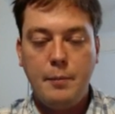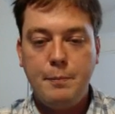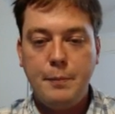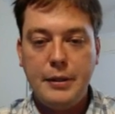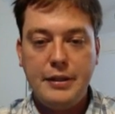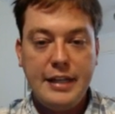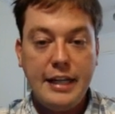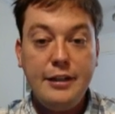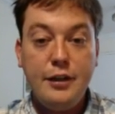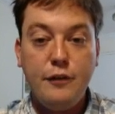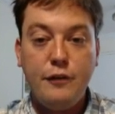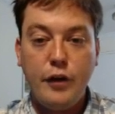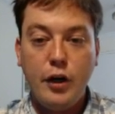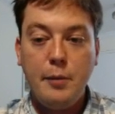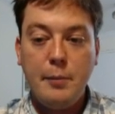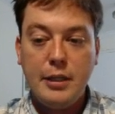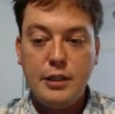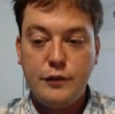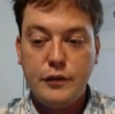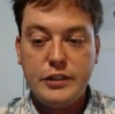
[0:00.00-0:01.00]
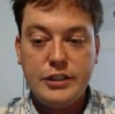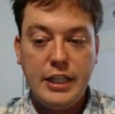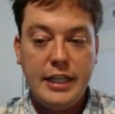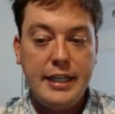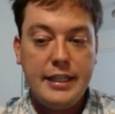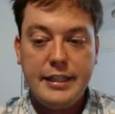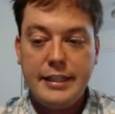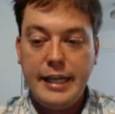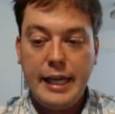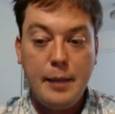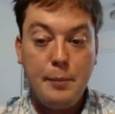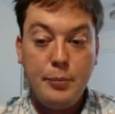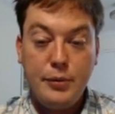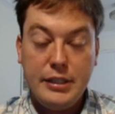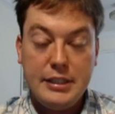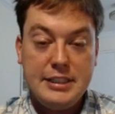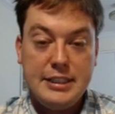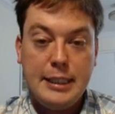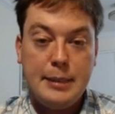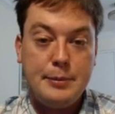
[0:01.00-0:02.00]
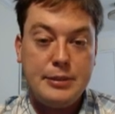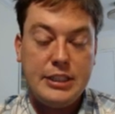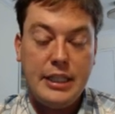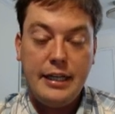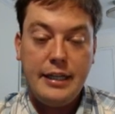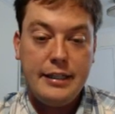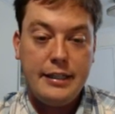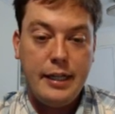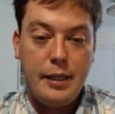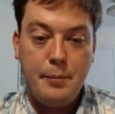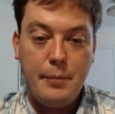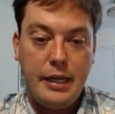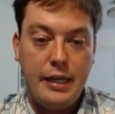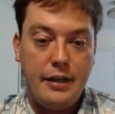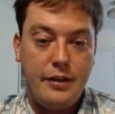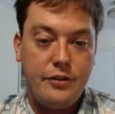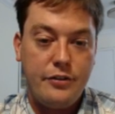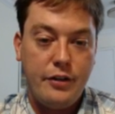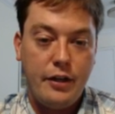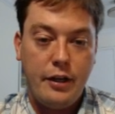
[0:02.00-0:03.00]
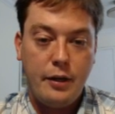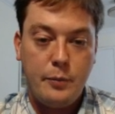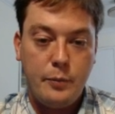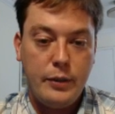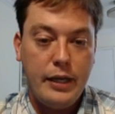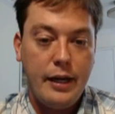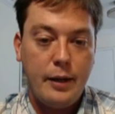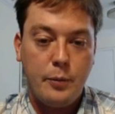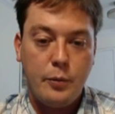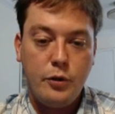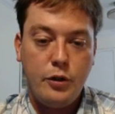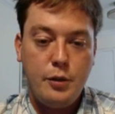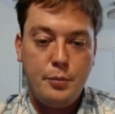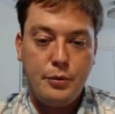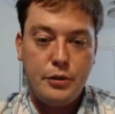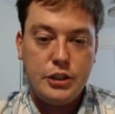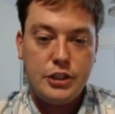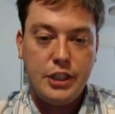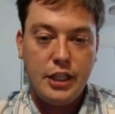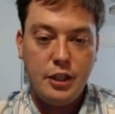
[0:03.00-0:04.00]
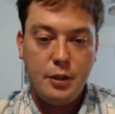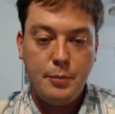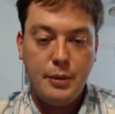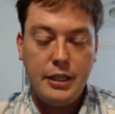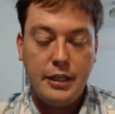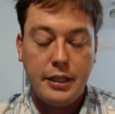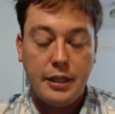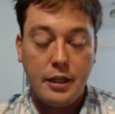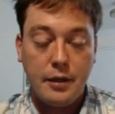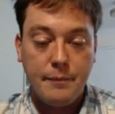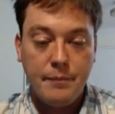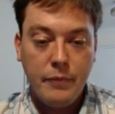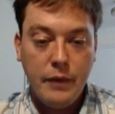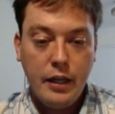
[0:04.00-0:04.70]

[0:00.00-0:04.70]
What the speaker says: But thank you very much for sending the game. Please keep sending them, and yeah, really appreciate you being here.